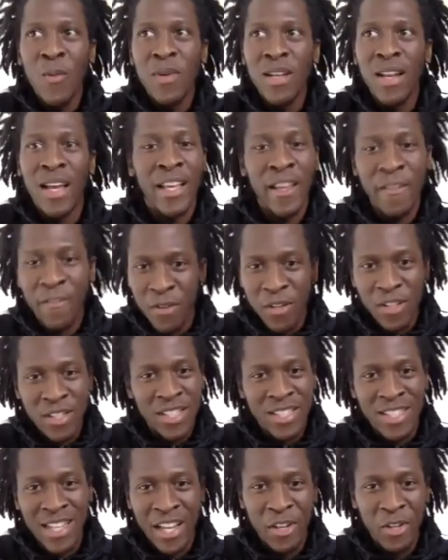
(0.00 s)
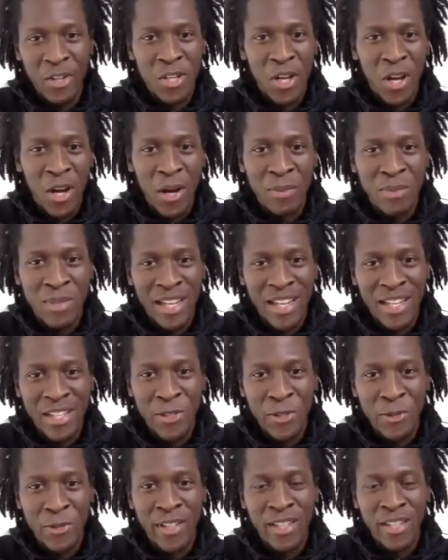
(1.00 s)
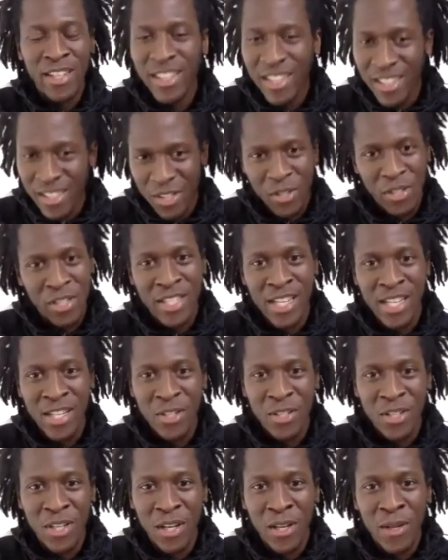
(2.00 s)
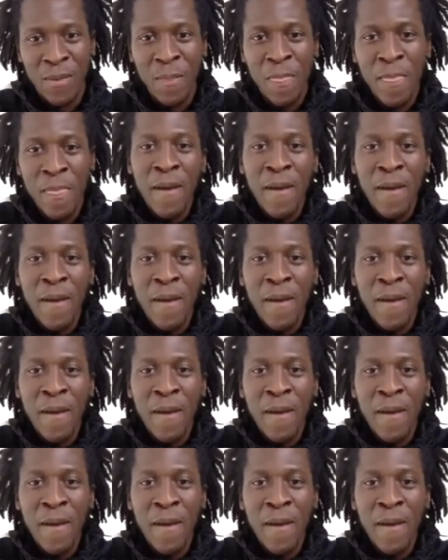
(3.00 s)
like if you need to take your time to answer it, you can take your time.